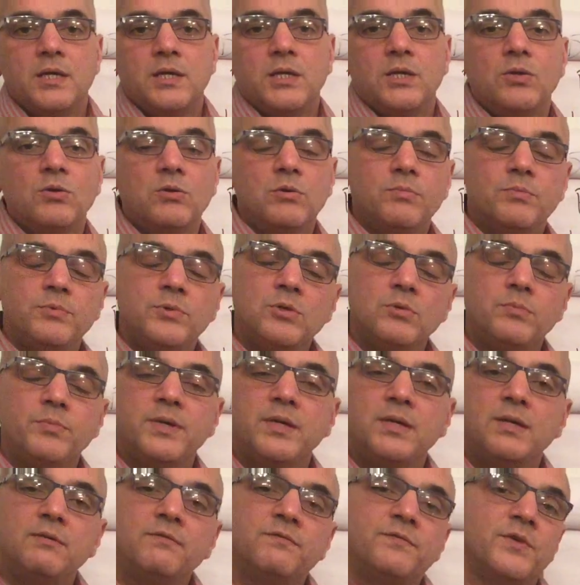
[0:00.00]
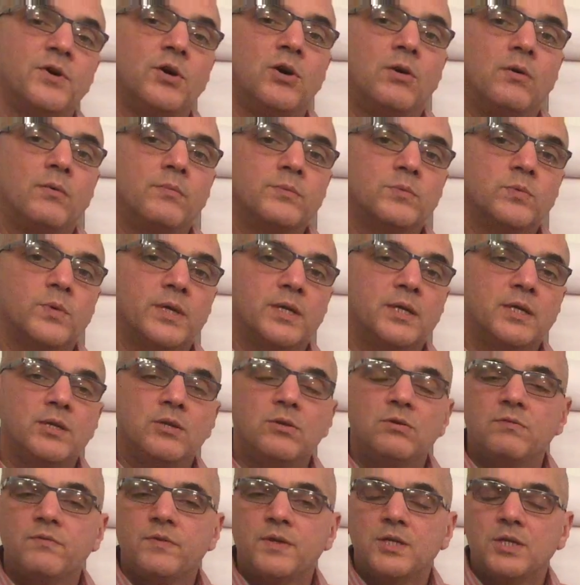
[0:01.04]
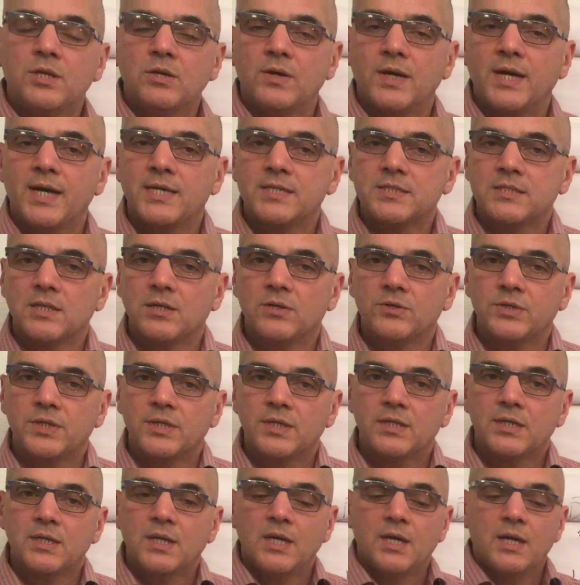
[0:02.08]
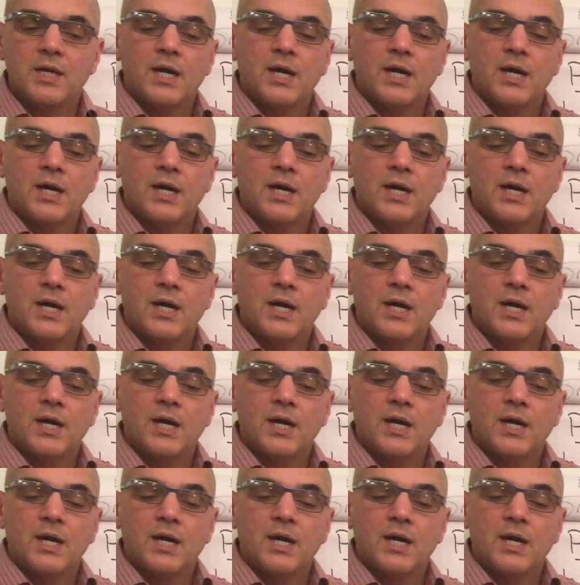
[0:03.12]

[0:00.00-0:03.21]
you'll be informed when a new video has loaded.